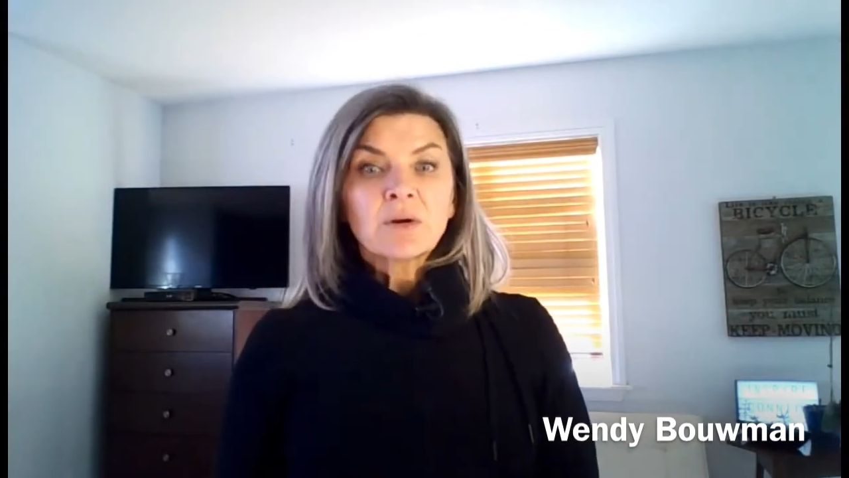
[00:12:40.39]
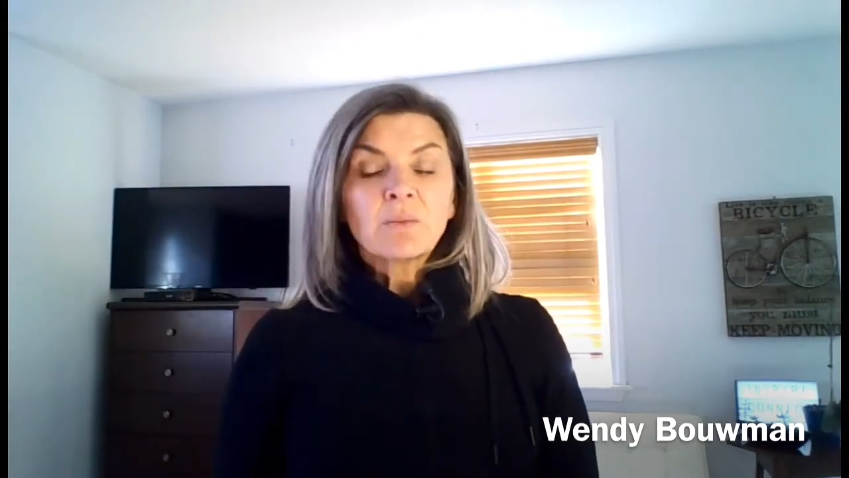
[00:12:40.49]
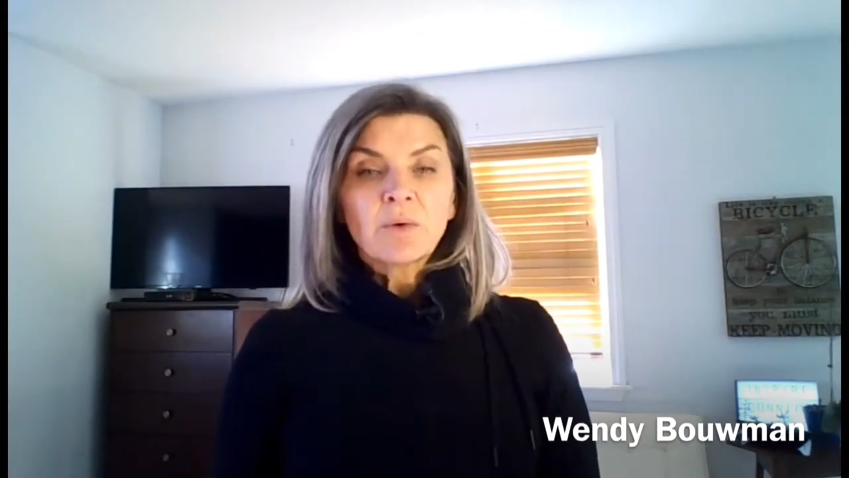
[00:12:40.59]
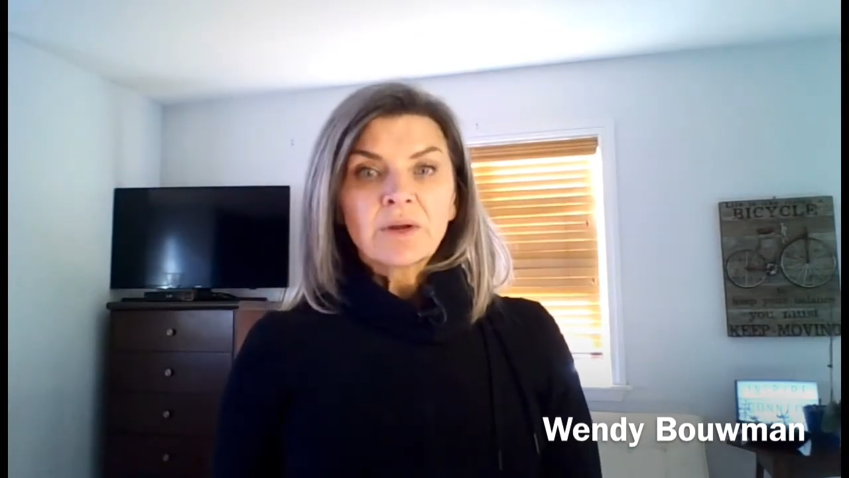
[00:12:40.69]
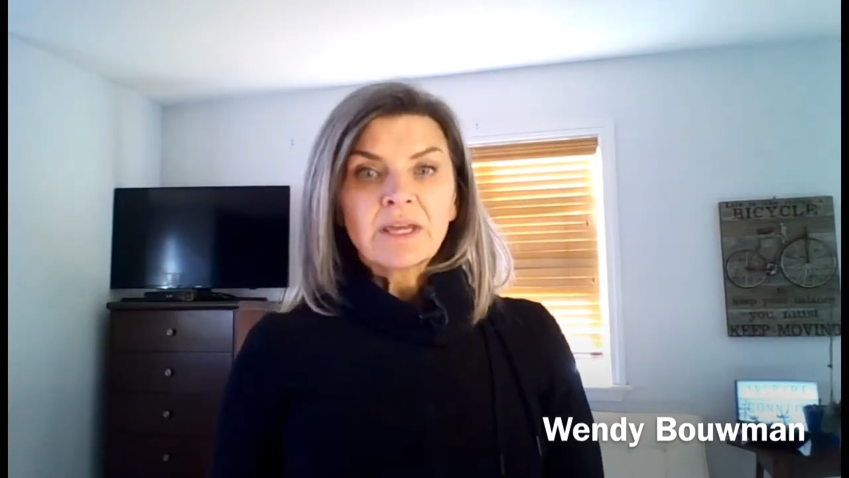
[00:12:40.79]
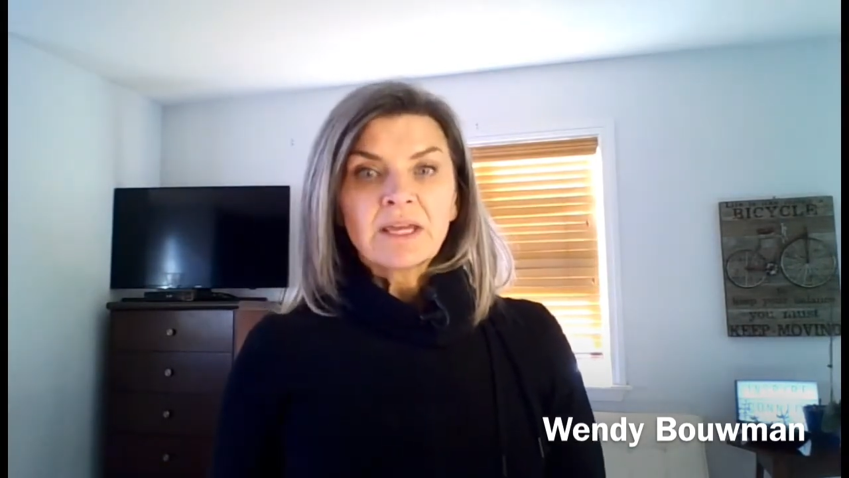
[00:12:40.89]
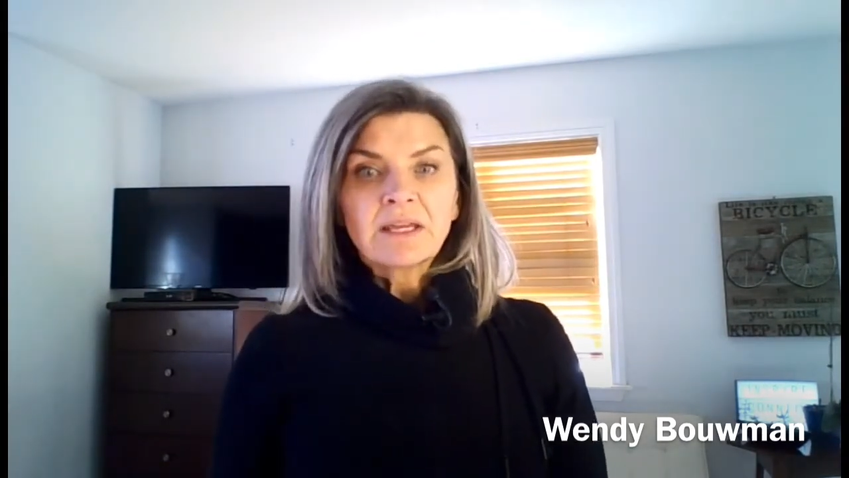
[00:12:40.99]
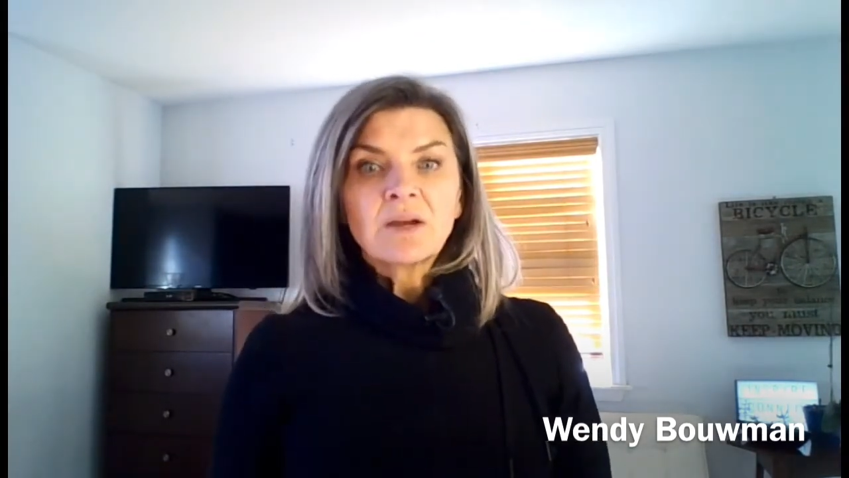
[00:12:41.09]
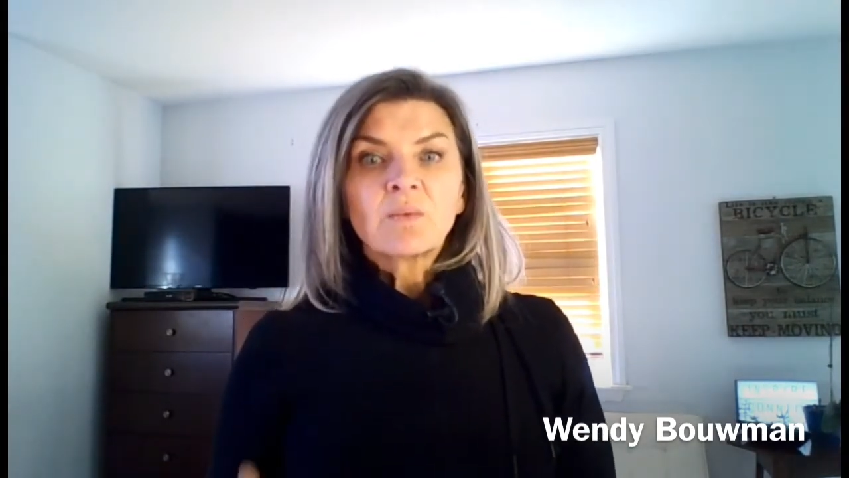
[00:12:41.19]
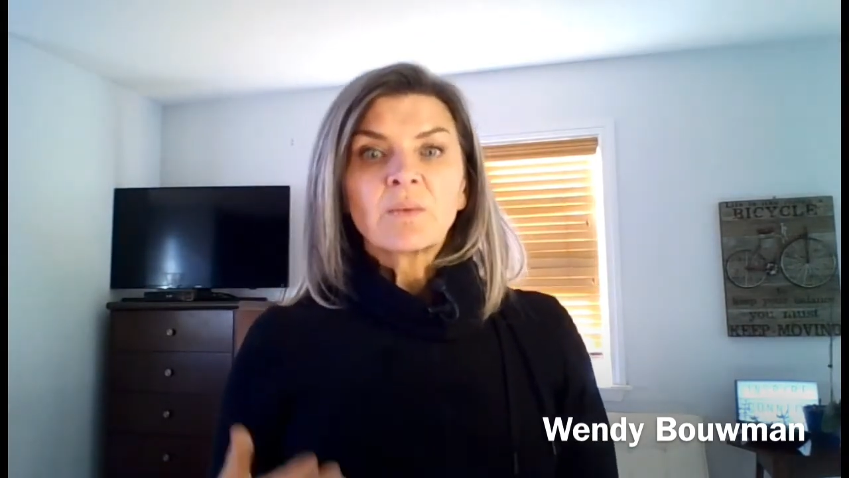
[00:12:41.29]

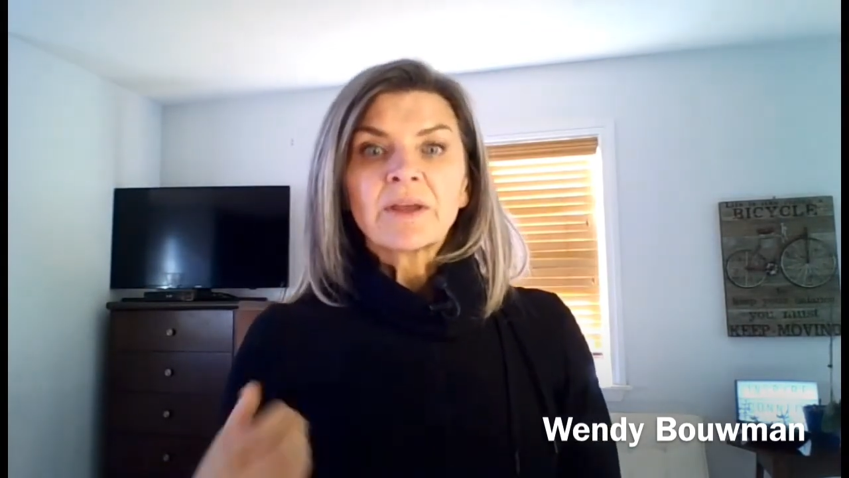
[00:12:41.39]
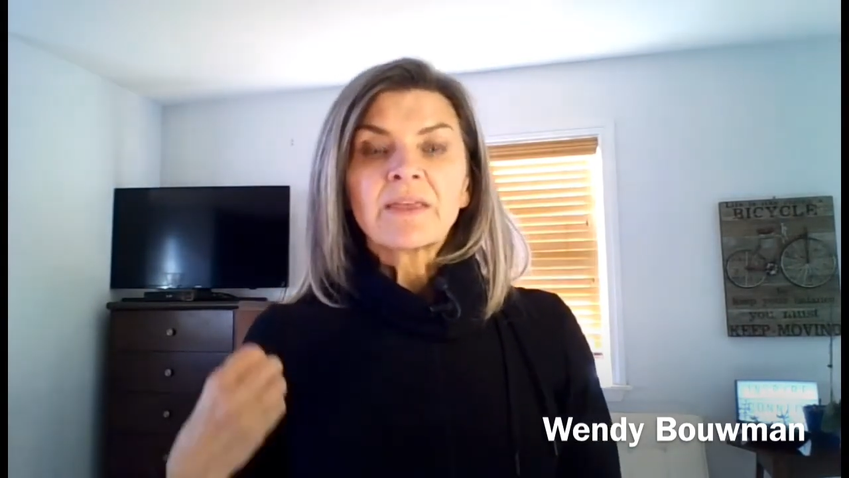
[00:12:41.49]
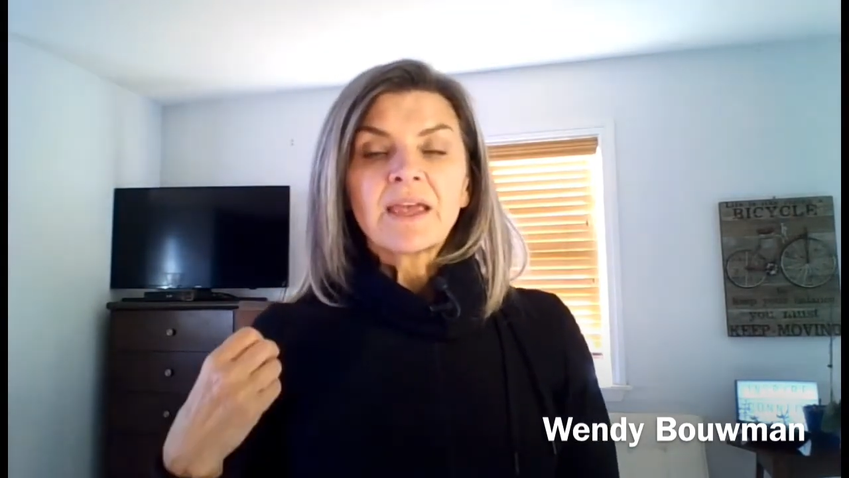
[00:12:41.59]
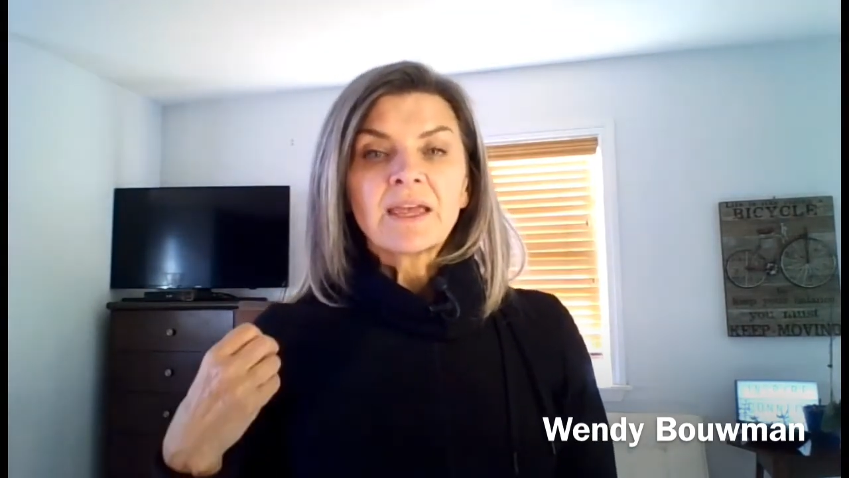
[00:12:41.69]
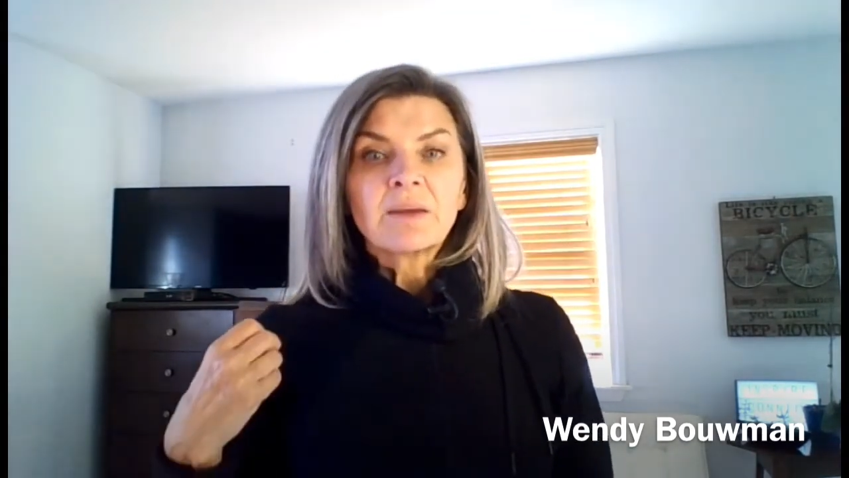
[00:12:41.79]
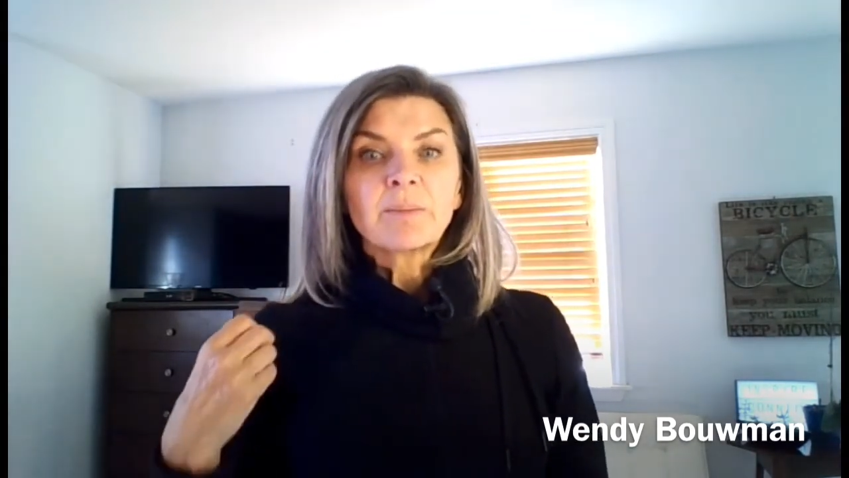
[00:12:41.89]
working with a